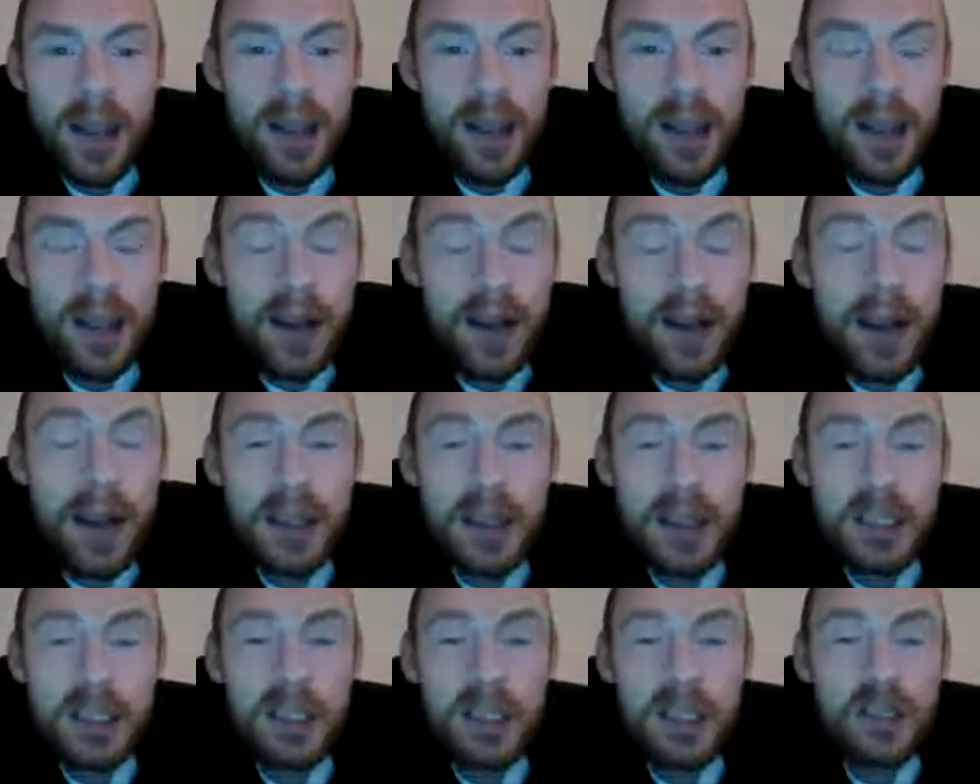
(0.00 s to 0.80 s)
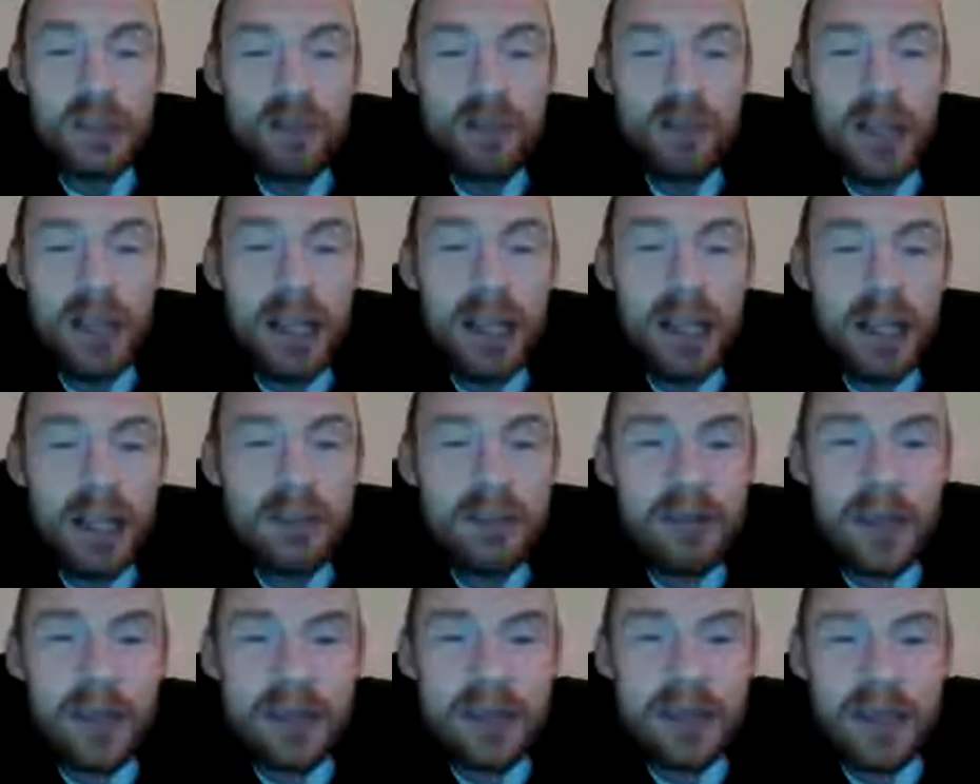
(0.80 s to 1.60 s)
it's really
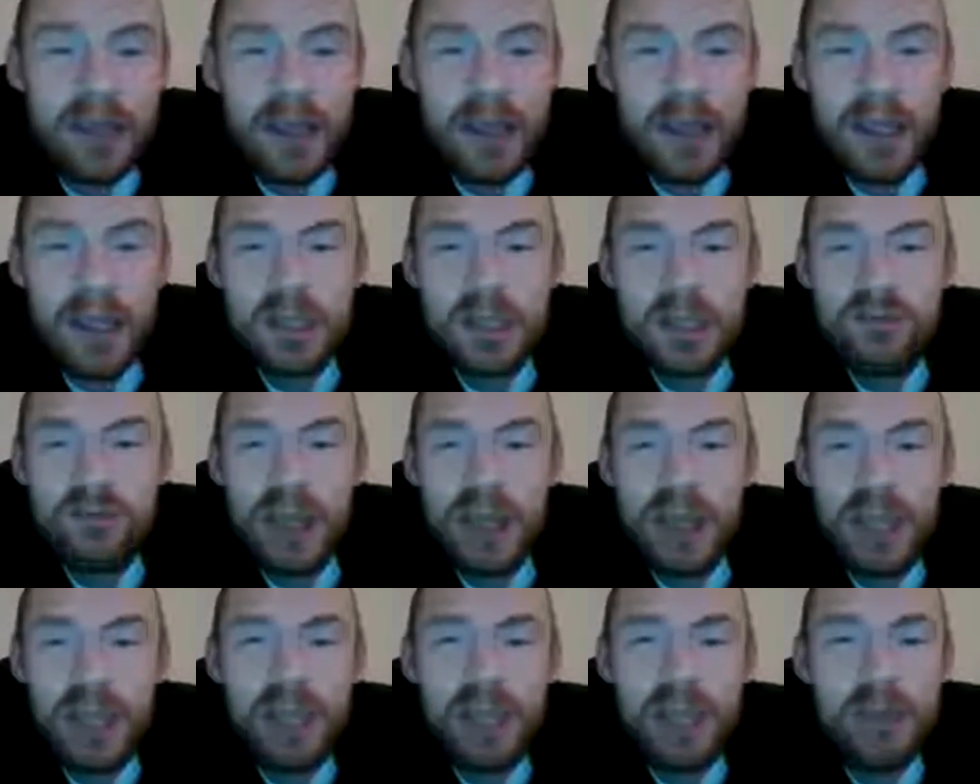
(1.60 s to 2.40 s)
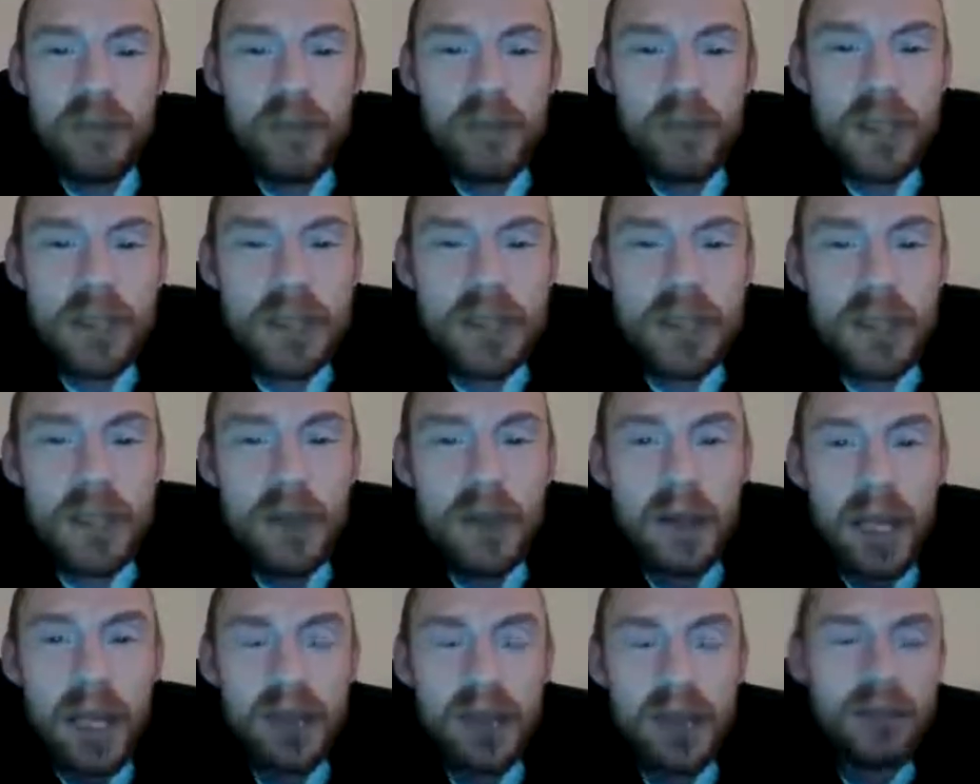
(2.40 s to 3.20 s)
interesting. Like, it's really interesting,
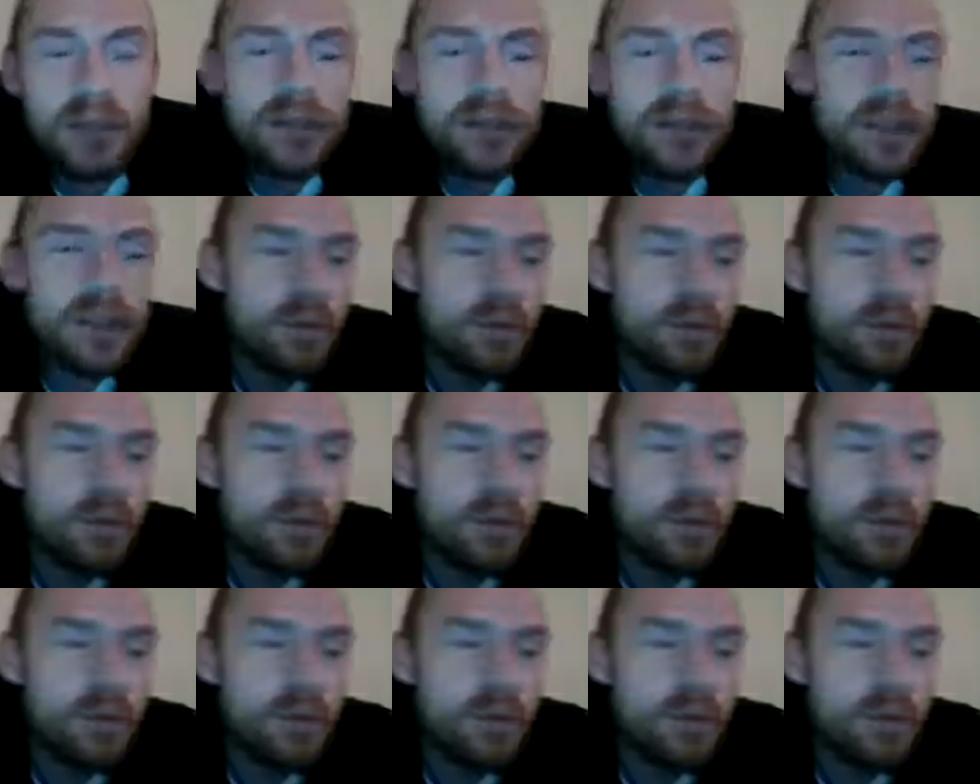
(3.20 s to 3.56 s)
and